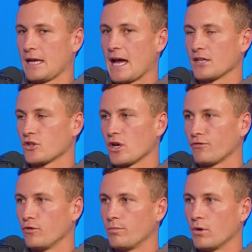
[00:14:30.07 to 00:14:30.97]
outside of
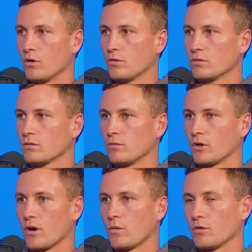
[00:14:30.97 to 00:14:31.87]
football, what
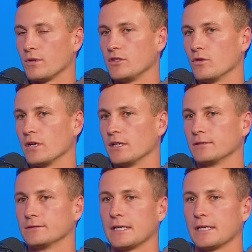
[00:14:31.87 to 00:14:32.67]
do I want to be doing?